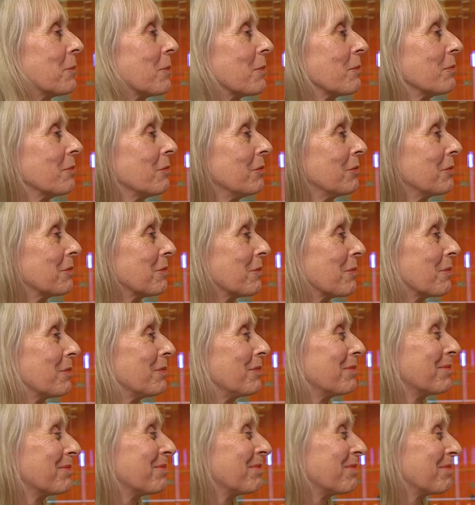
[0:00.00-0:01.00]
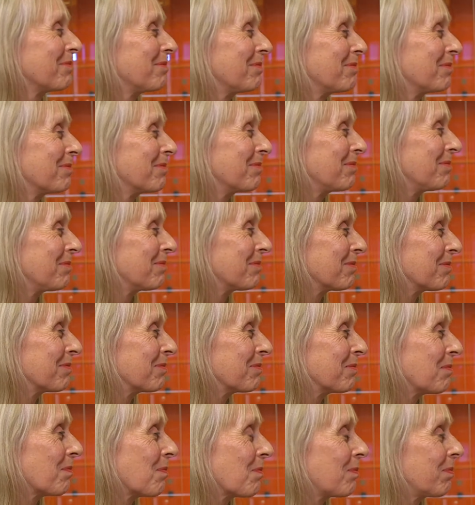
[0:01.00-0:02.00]

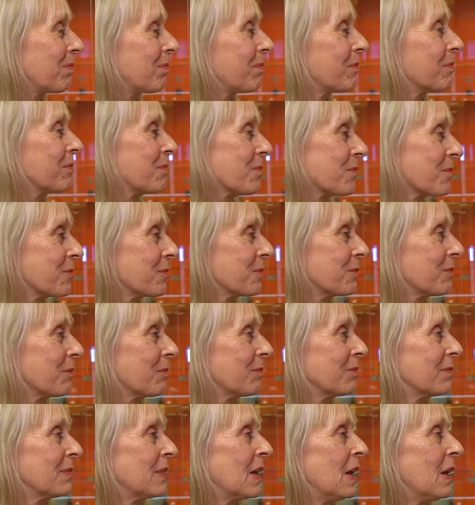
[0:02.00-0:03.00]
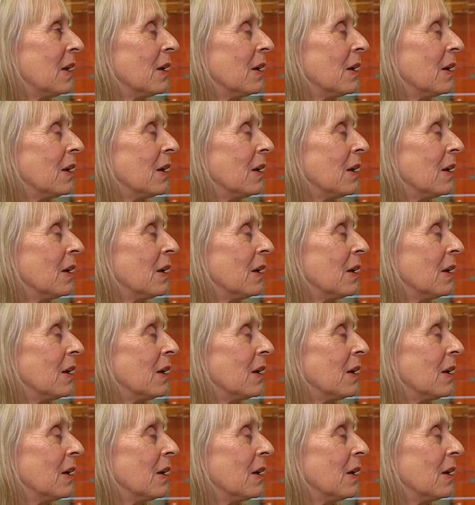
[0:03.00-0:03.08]
(not speaking)